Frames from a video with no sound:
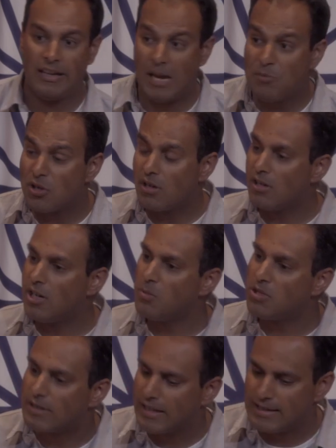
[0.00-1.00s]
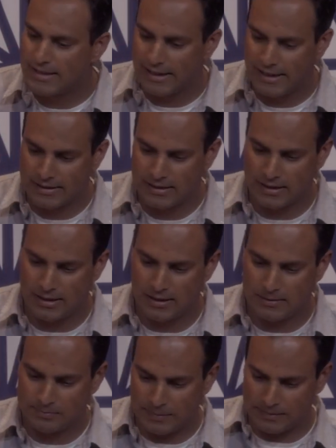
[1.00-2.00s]
Came to learn about things like
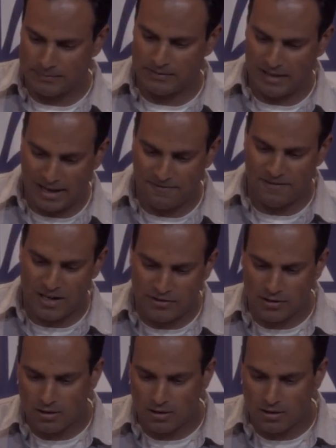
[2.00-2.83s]
at 5